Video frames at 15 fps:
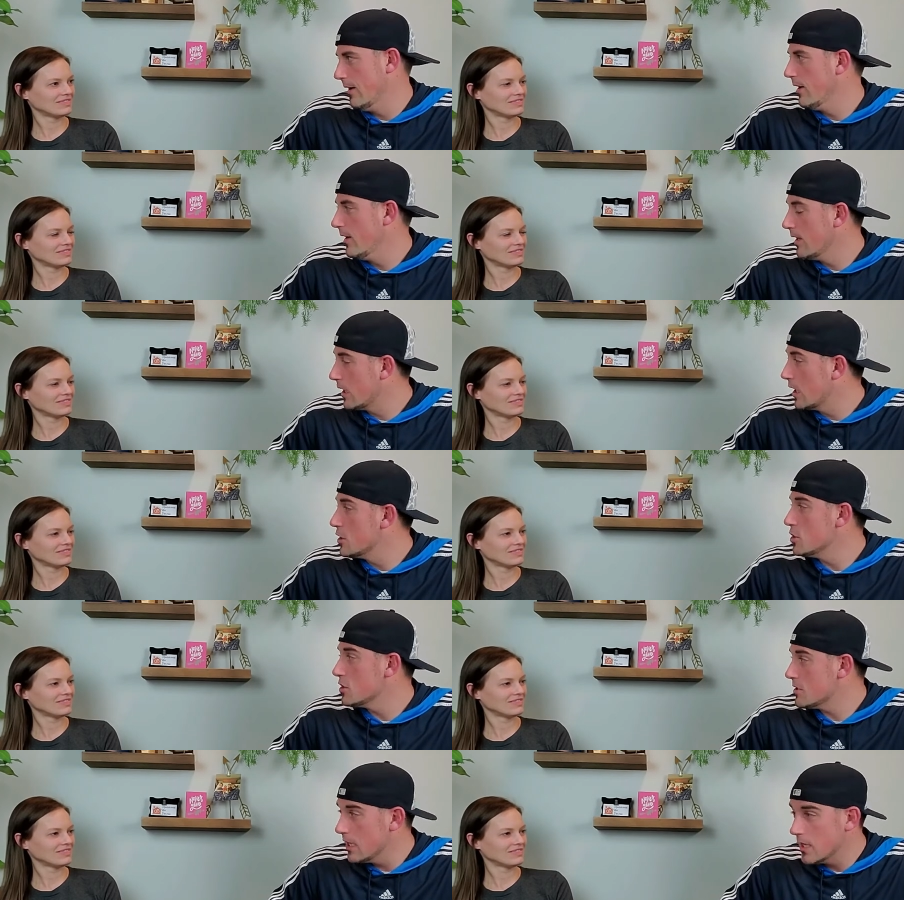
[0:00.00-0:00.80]
Speaker 1: and it can
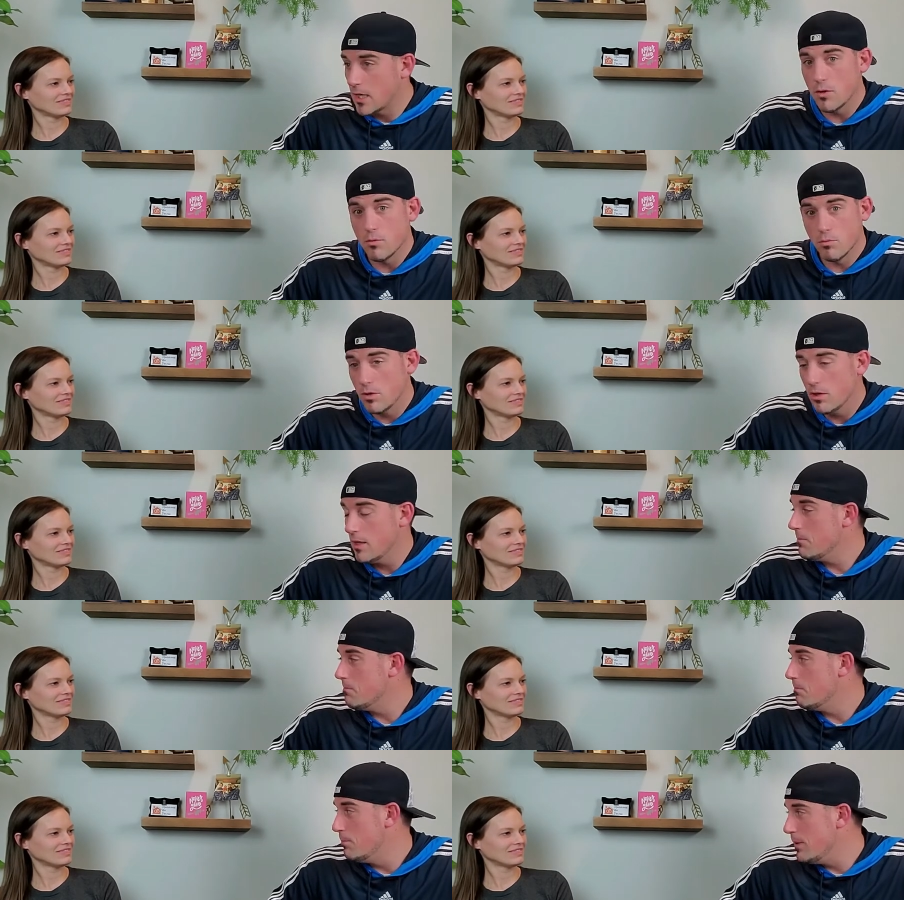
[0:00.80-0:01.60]
just it can really
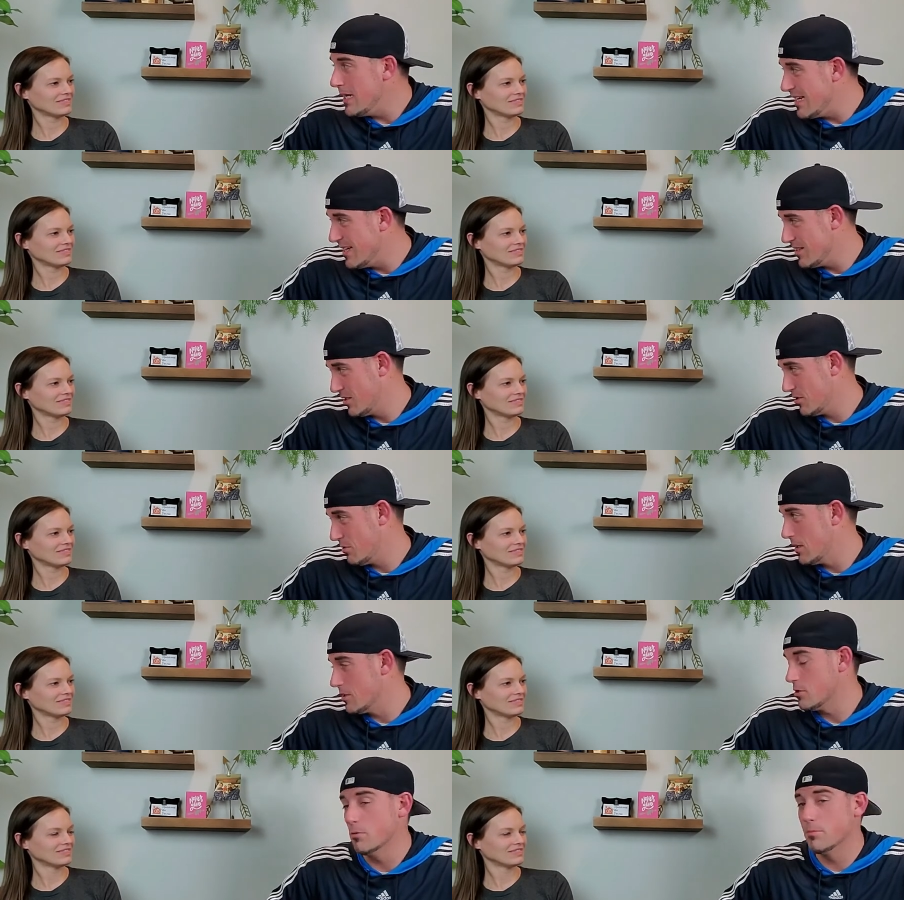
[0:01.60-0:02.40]
be a
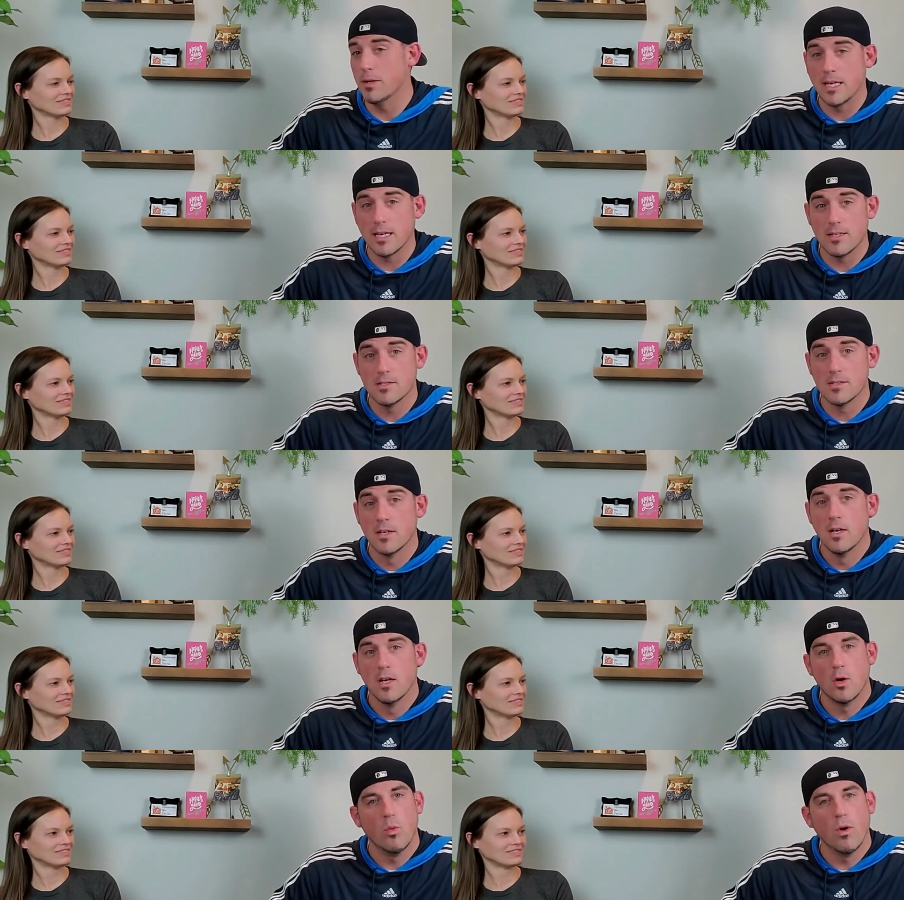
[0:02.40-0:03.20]
stressor because
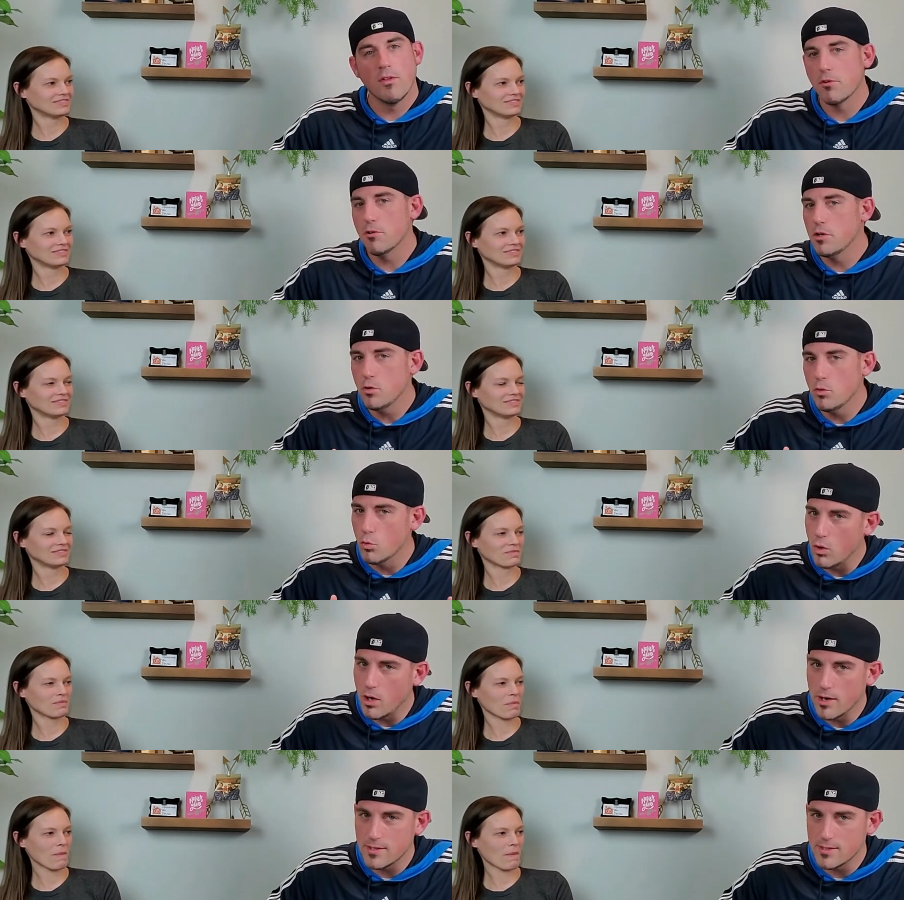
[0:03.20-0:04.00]
whether you
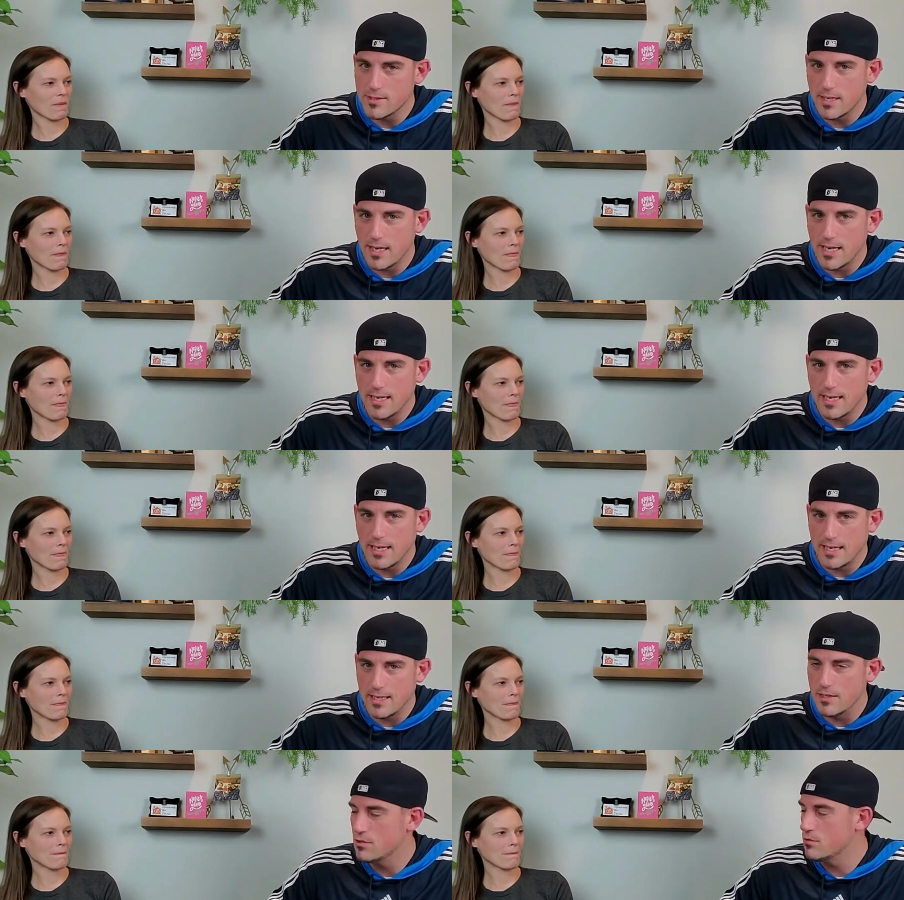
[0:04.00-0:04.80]
want to say it
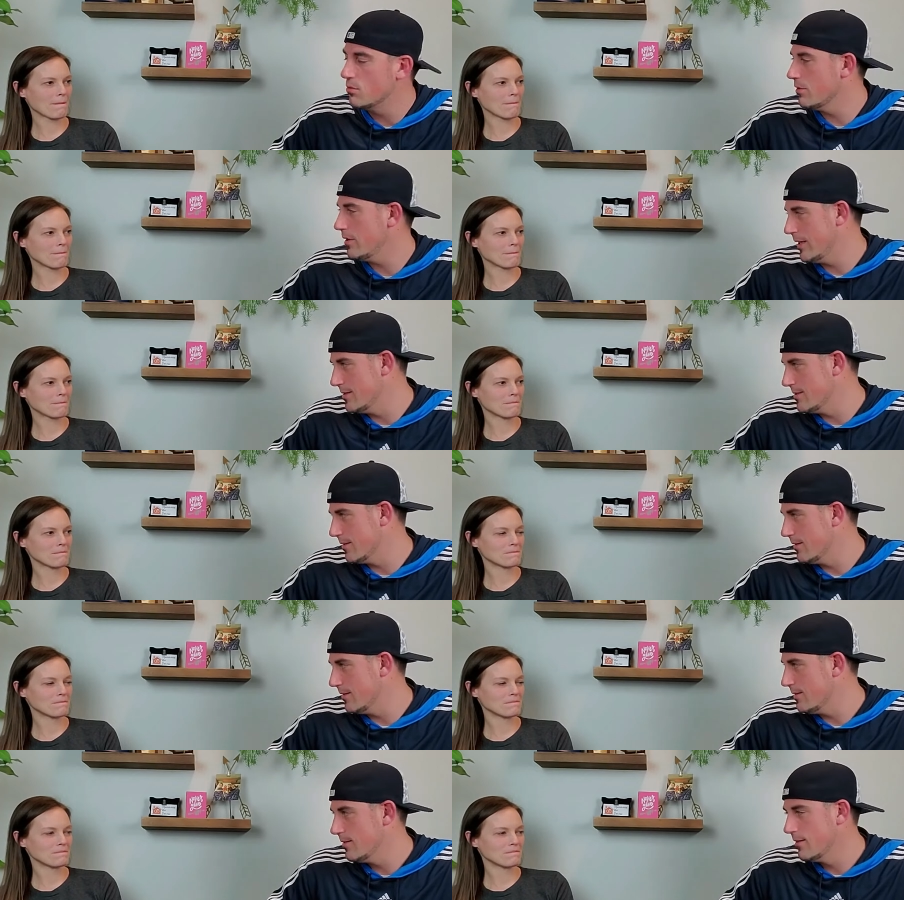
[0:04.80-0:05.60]
is or
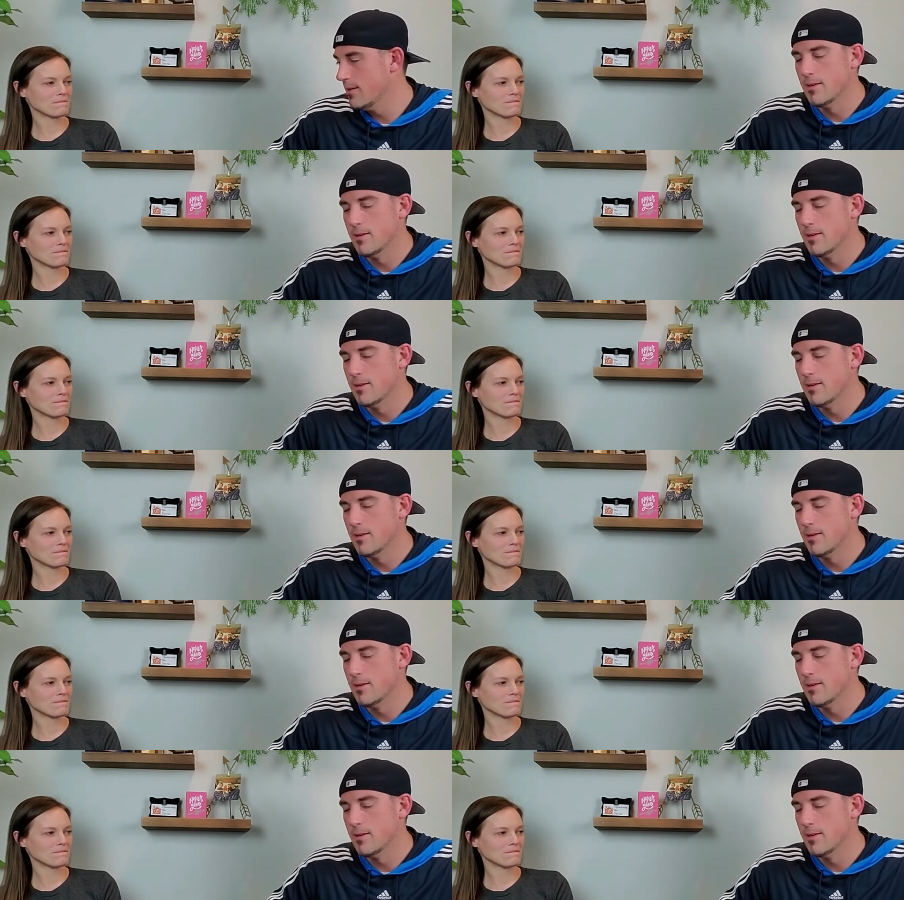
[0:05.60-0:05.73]
isn't,